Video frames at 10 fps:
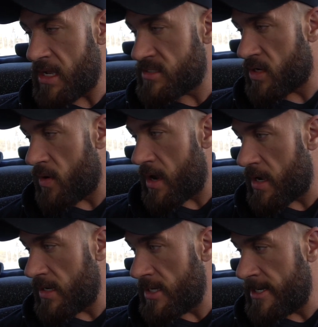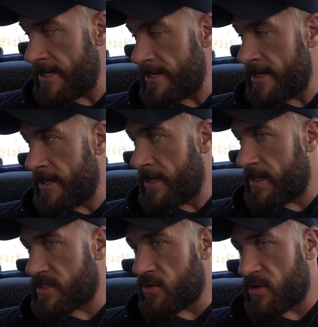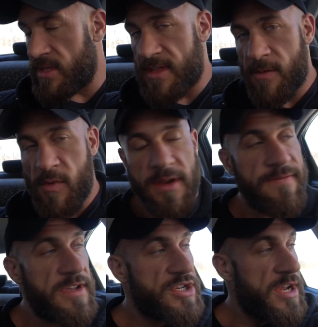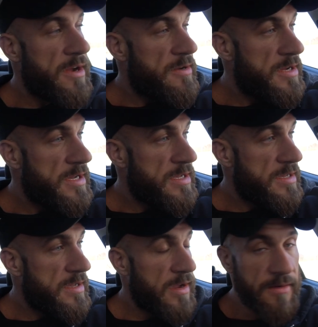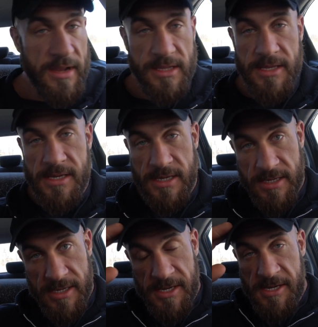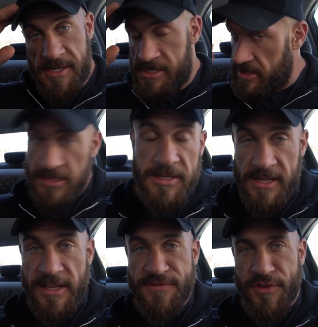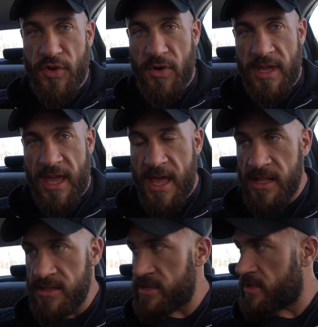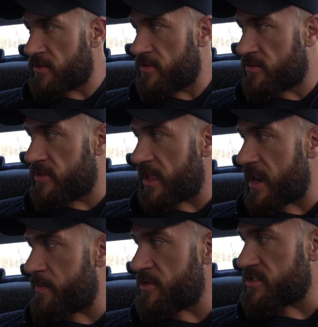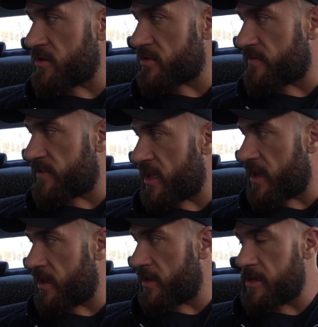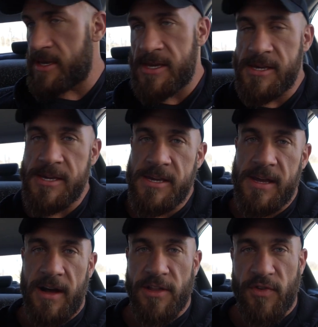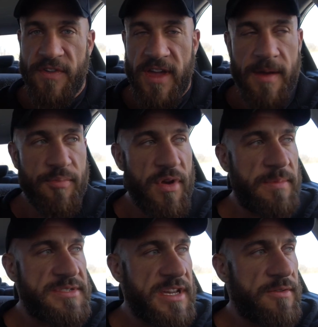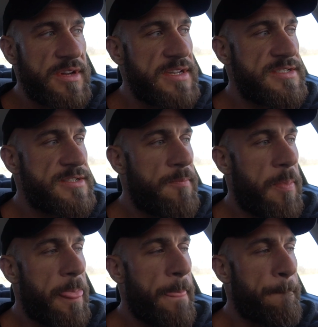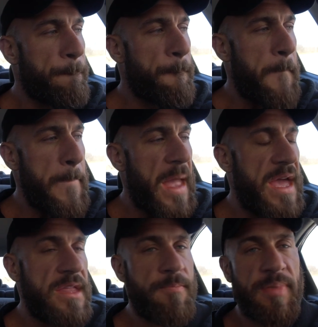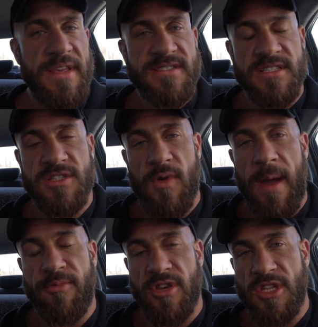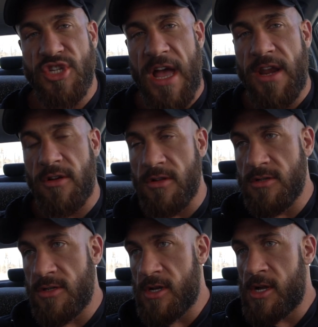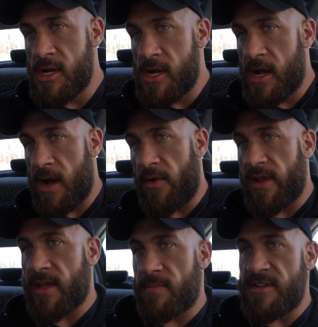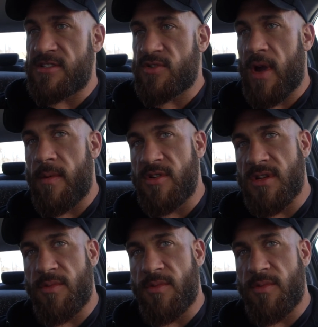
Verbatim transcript: So uh, let's go eat that white fish now. All right. Thanks for tuning in to that episode of the Antoine Vaillant Prep Series. And please subscribe to the channel. I want to get my subscribers